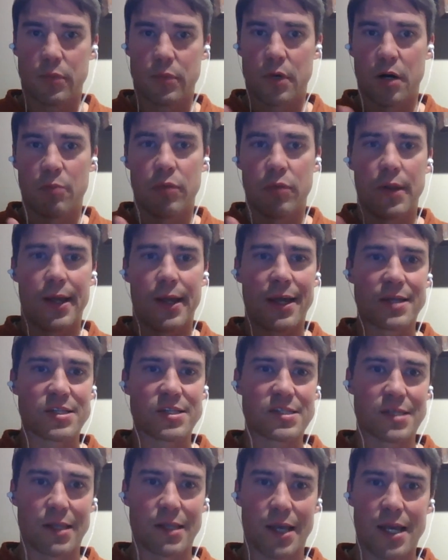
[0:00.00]
a blank
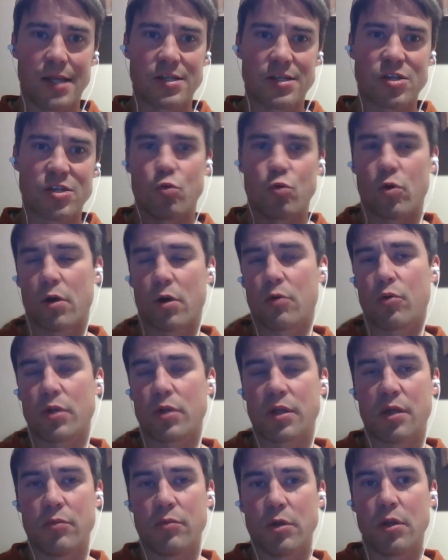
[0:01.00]
slate to work with
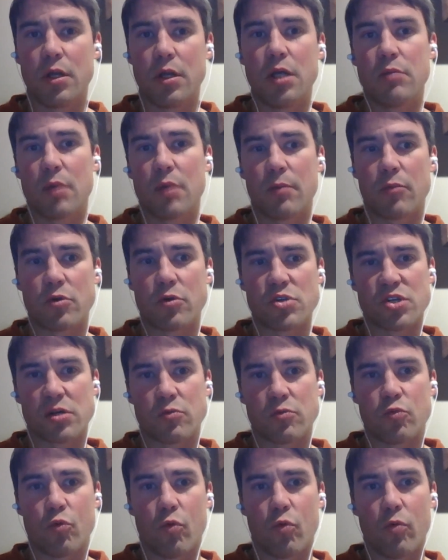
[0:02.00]
community members
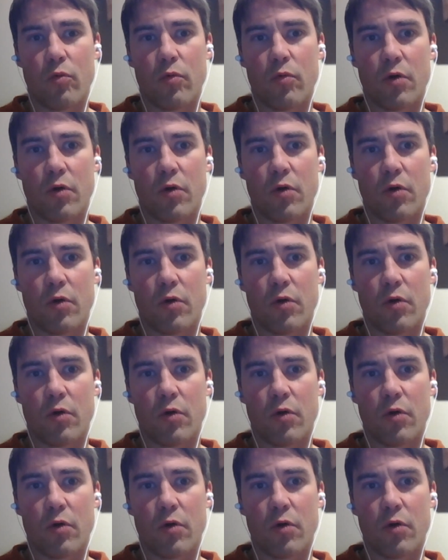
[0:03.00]
on